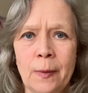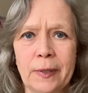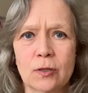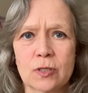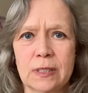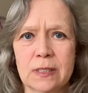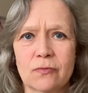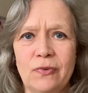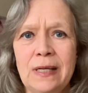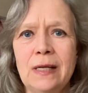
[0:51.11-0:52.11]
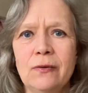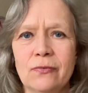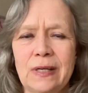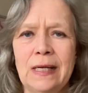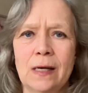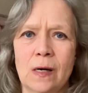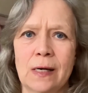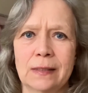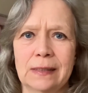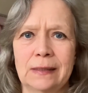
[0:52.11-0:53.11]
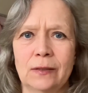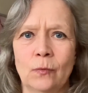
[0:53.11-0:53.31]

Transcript: because it's really hard, isn't it?